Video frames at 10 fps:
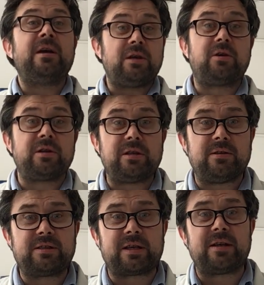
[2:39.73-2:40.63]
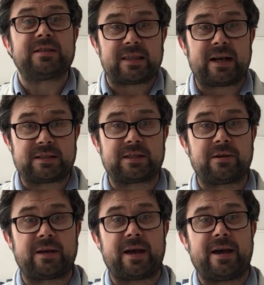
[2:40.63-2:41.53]
You can use those, that's
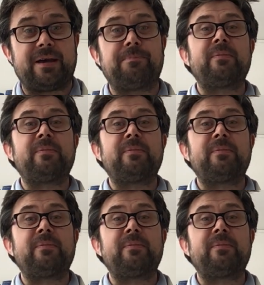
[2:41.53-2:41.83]
okay.